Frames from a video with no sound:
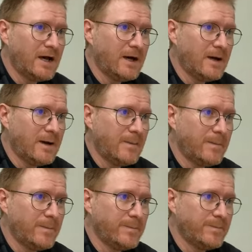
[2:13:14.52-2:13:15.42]

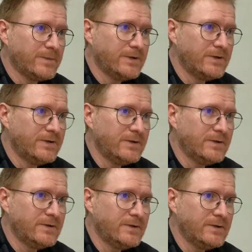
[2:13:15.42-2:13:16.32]
Can
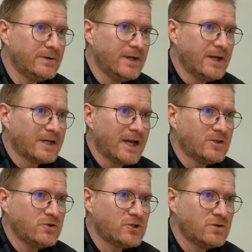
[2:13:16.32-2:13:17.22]

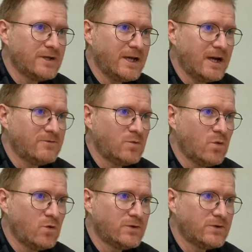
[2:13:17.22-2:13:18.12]
you shoot it
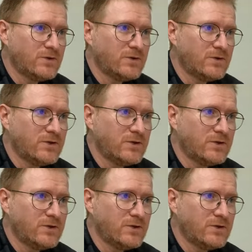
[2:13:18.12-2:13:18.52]
over a wall?